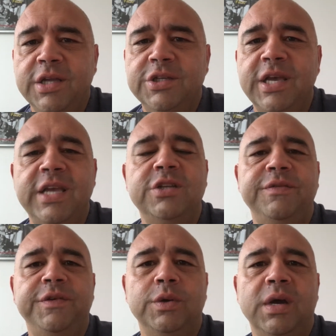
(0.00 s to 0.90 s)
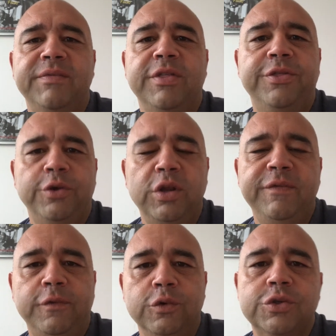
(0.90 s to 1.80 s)
to interview over
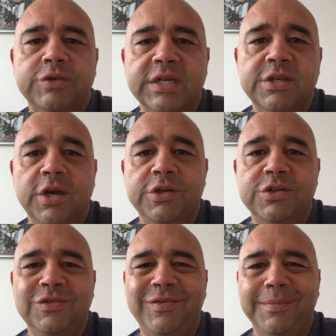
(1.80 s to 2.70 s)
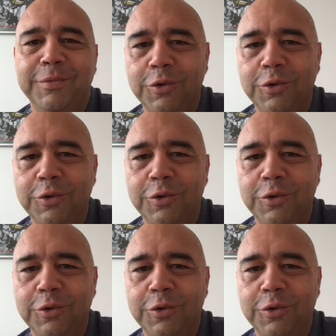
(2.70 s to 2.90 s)
34 strengths coaches from